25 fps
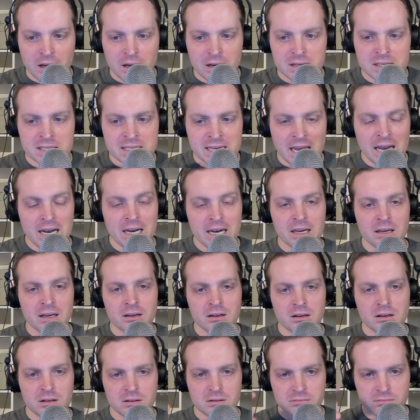scaling
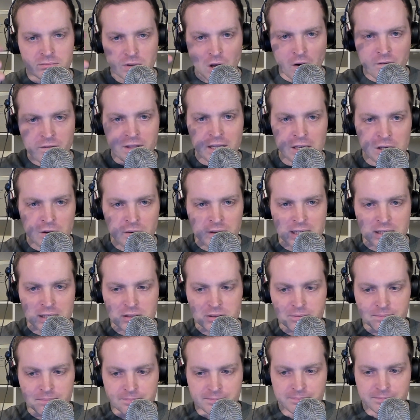of the
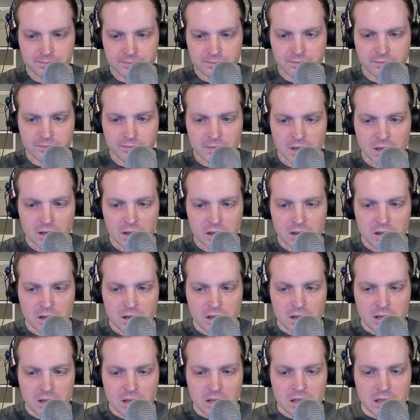unit.
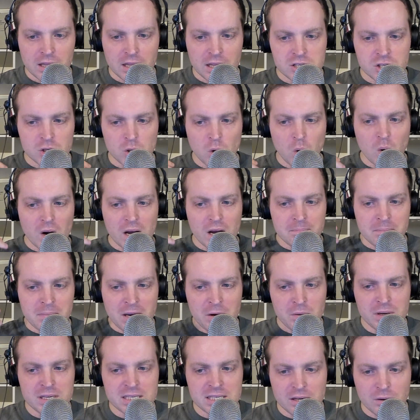There's no
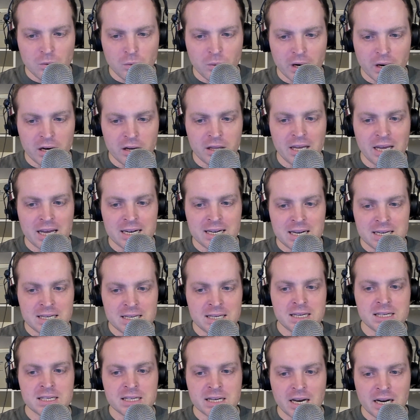ambiguity where the
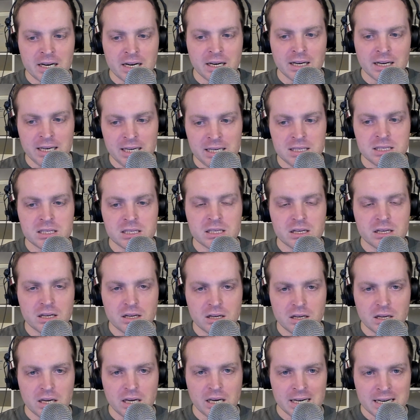identity scaling leads.
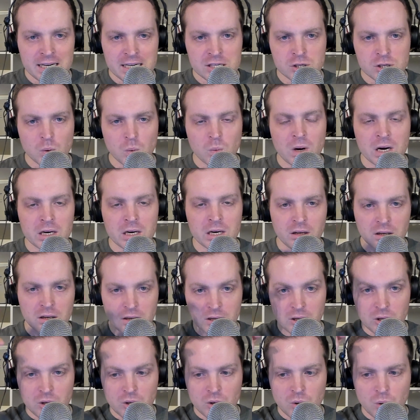It leads to 1.
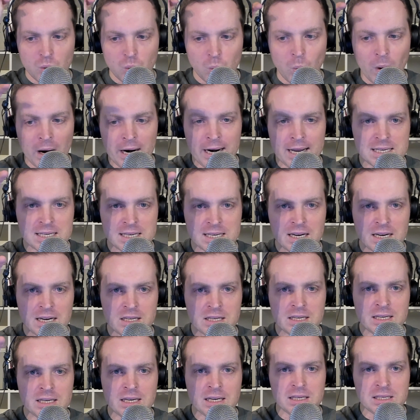1 as
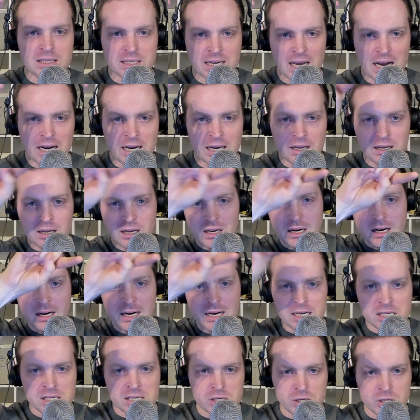identity scaling
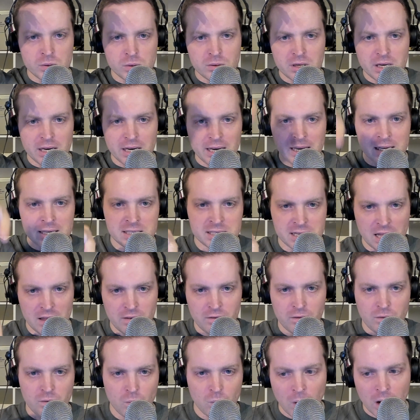leads to
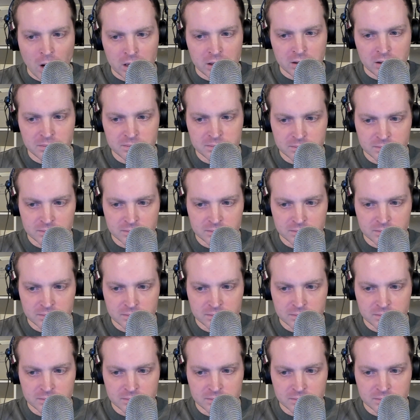itself 1.